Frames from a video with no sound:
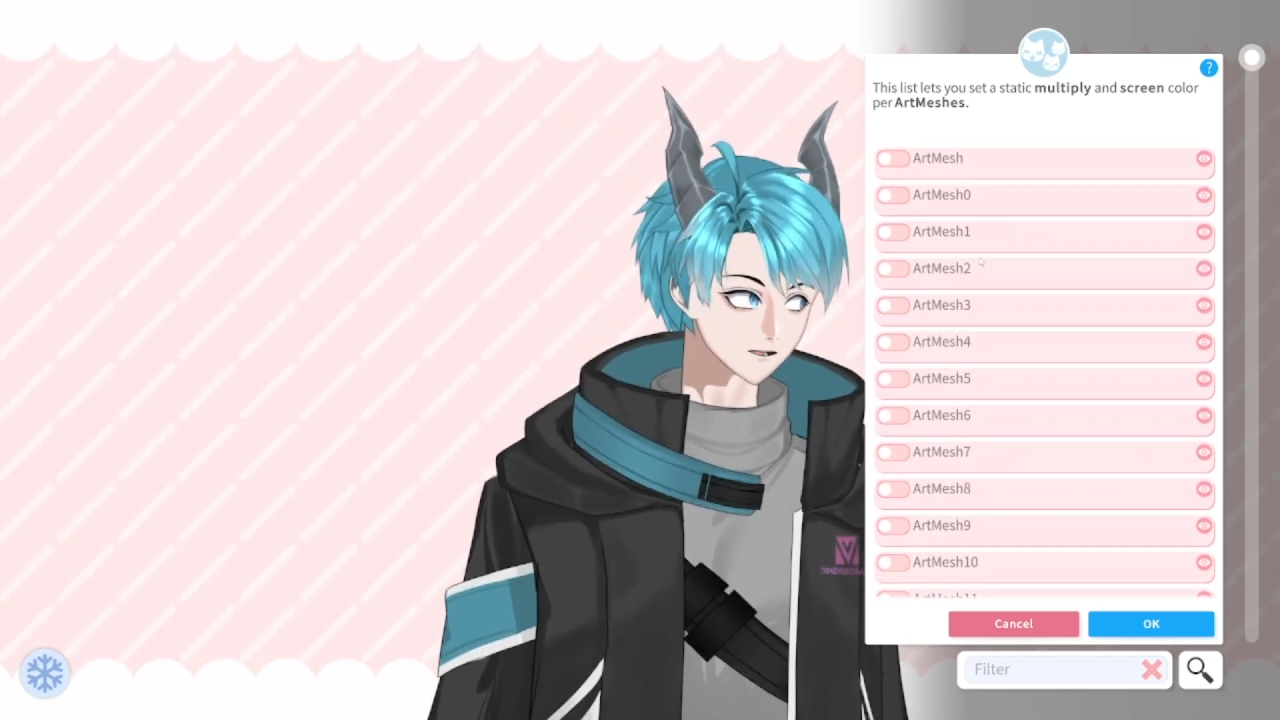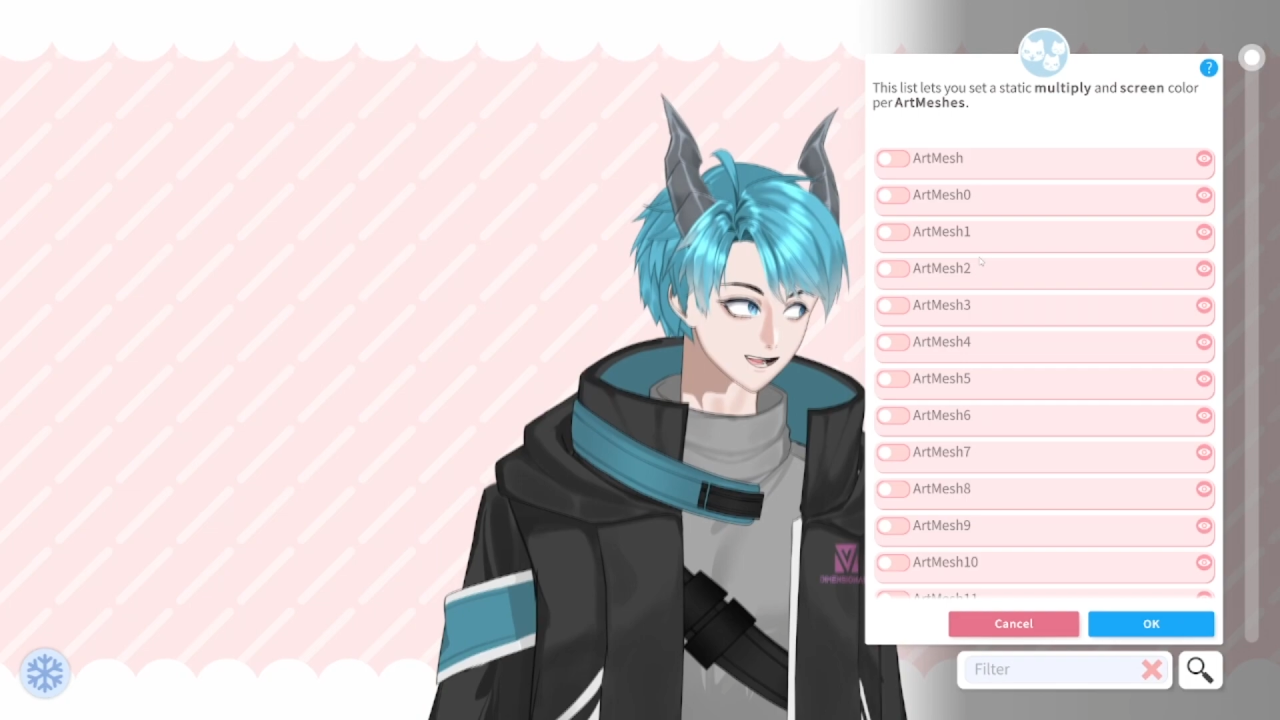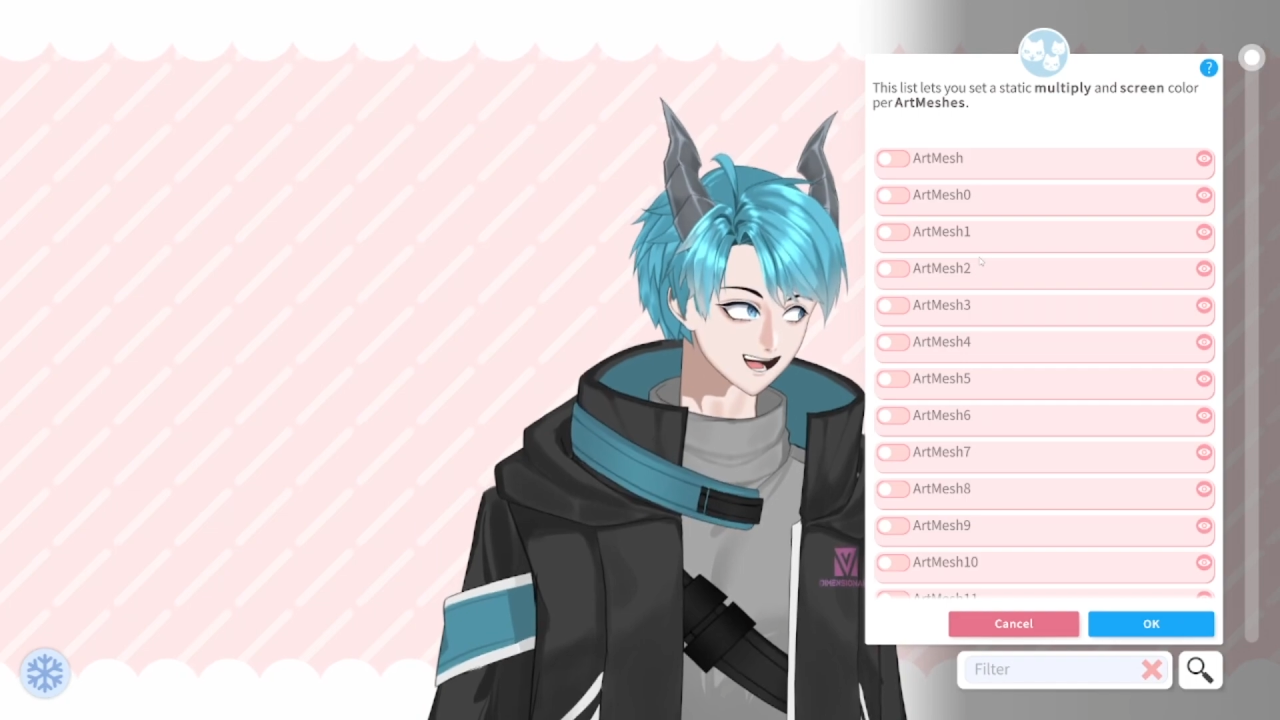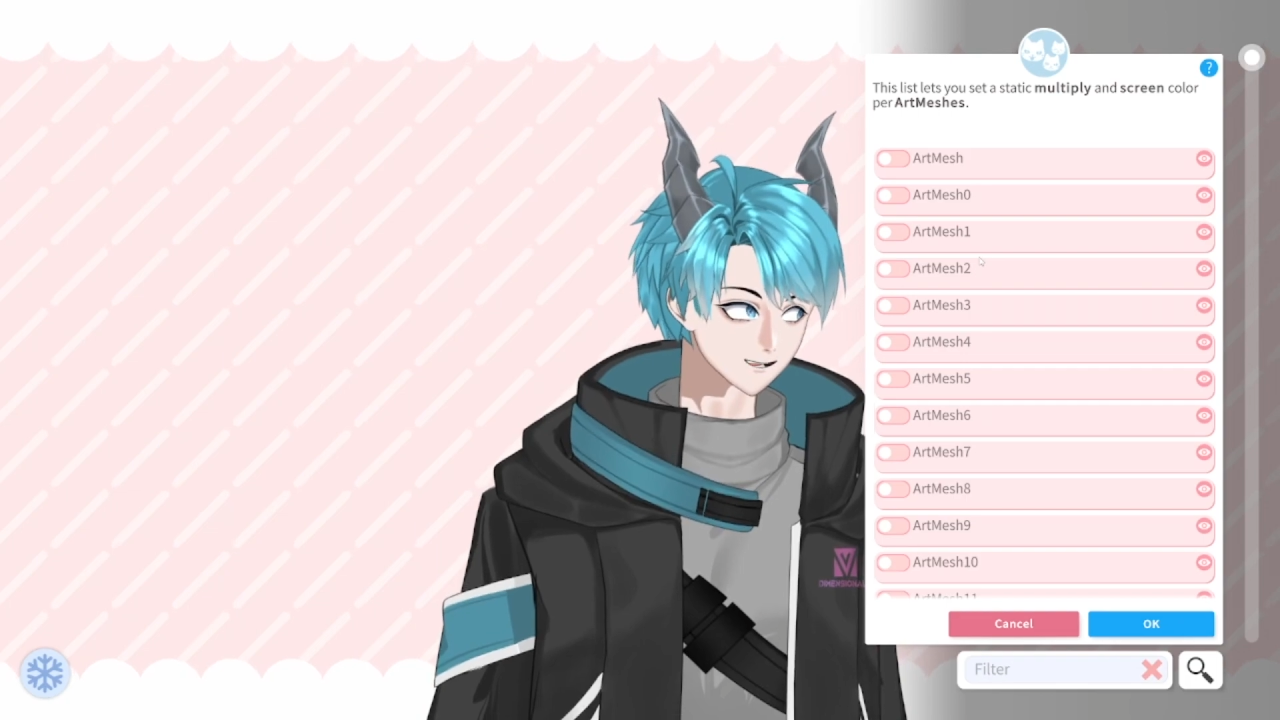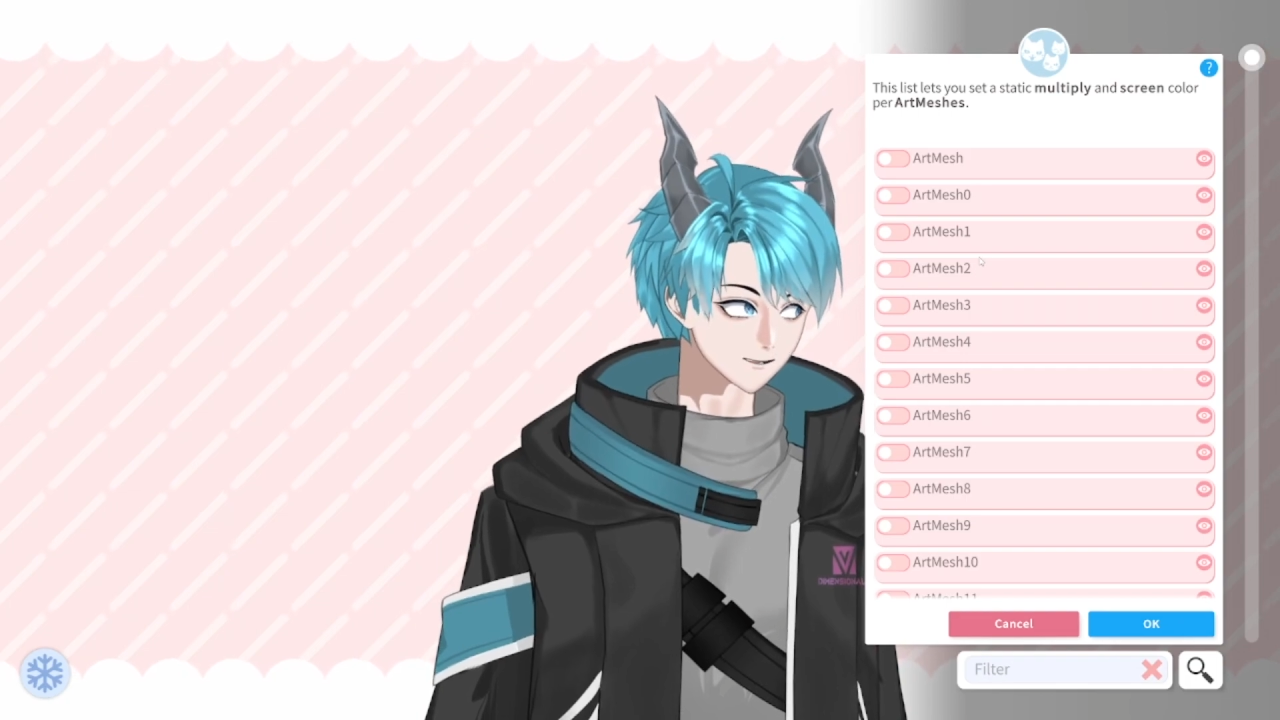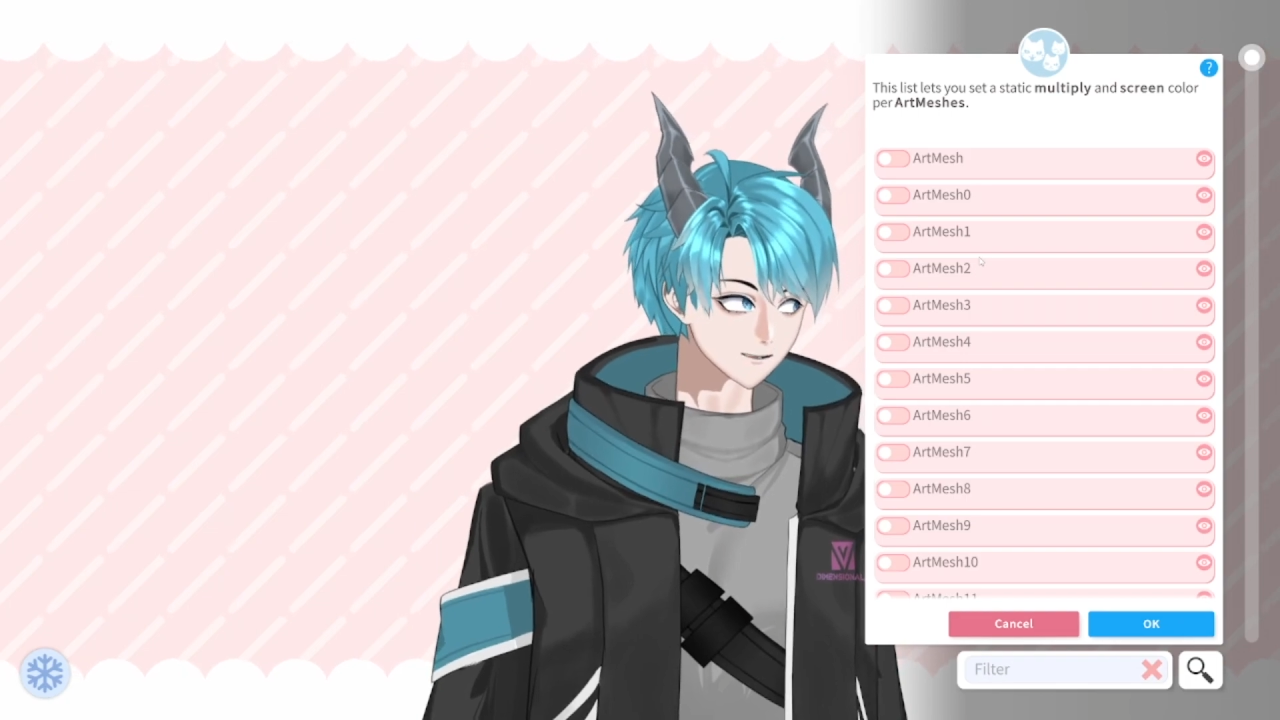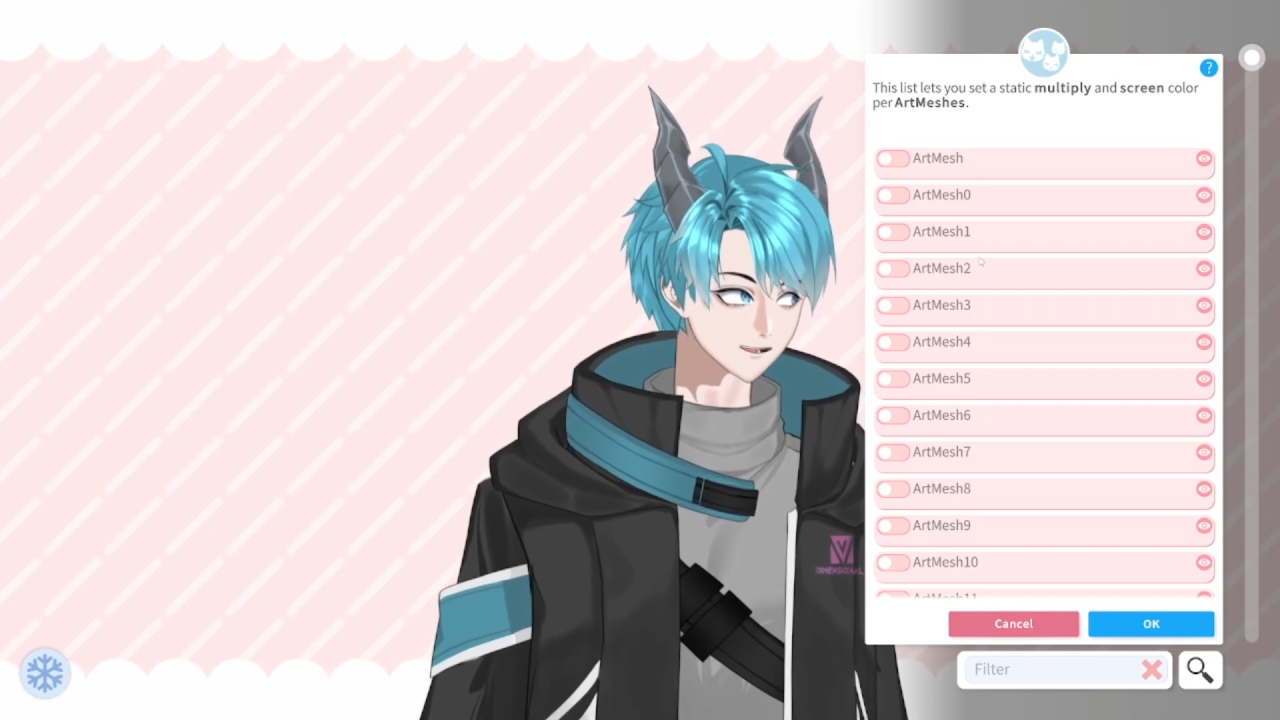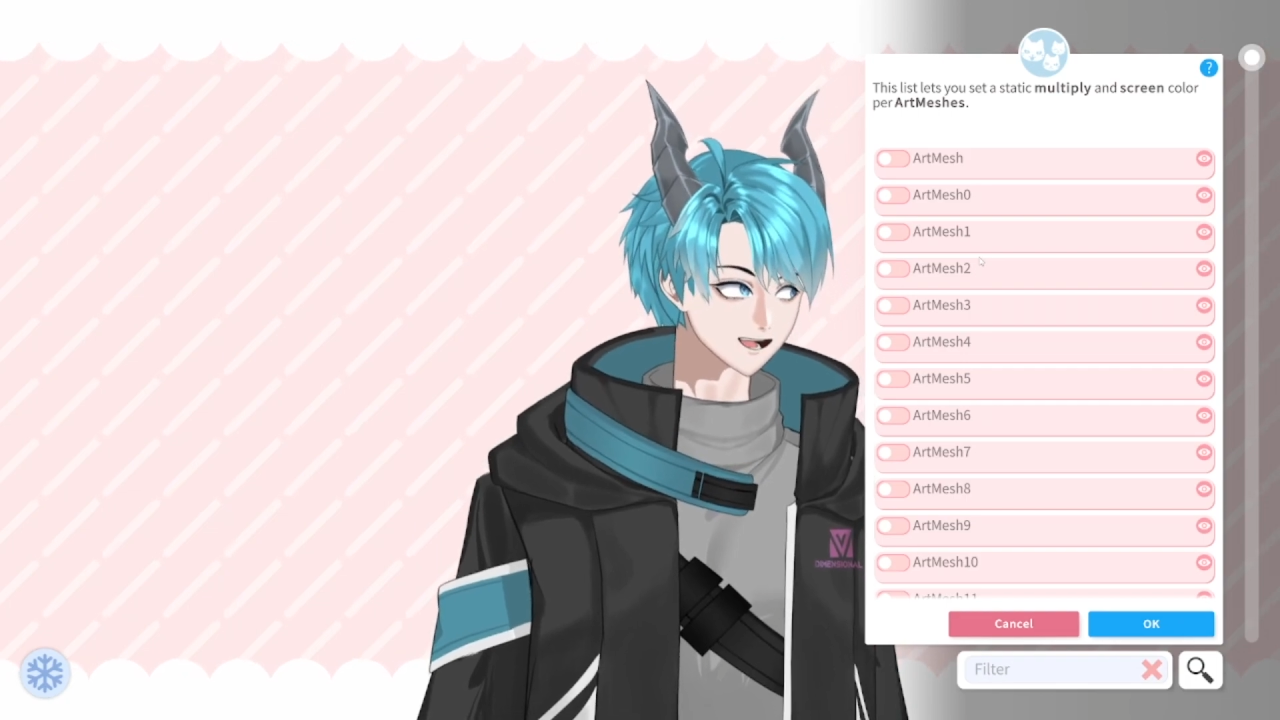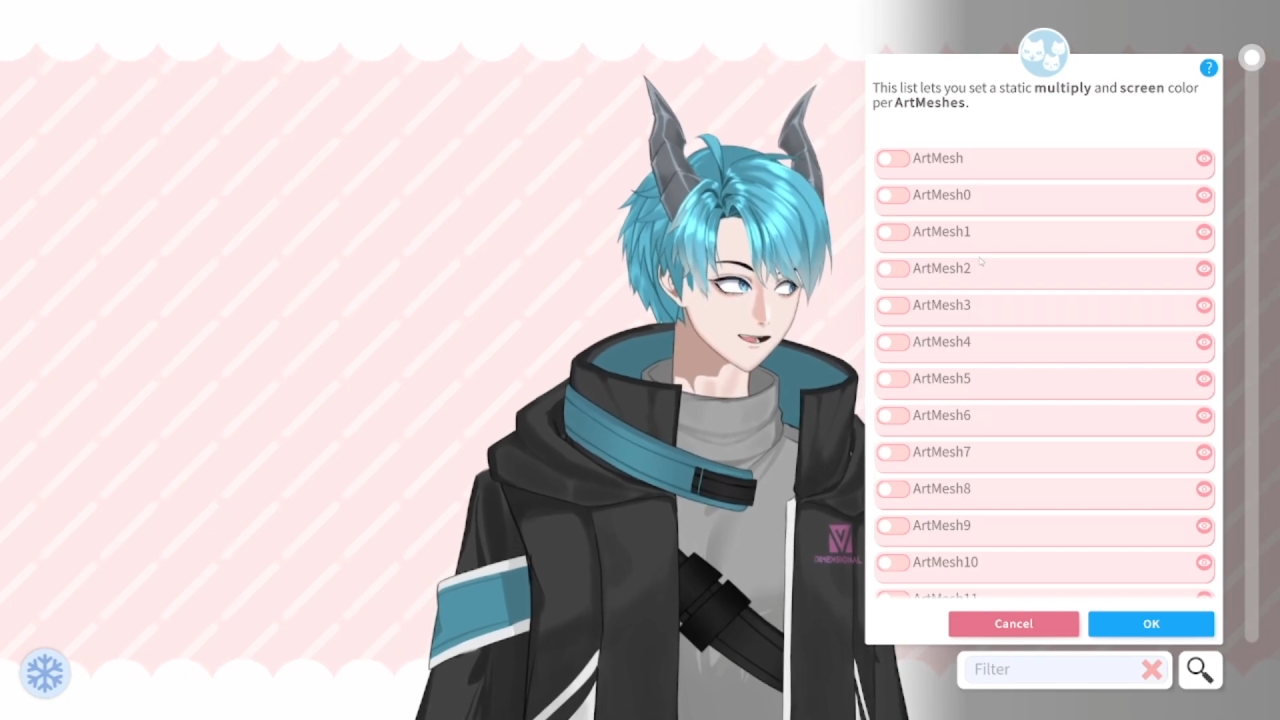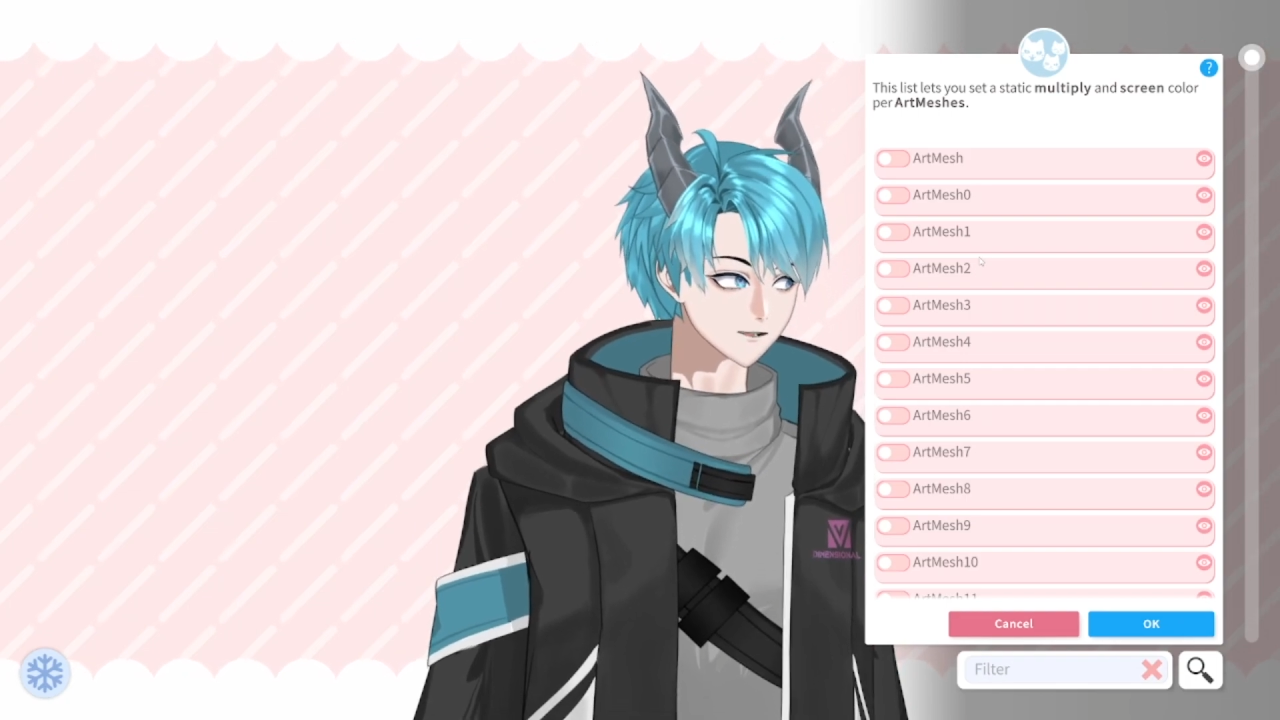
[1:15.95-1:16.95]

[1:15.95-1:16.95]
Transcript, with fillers: as each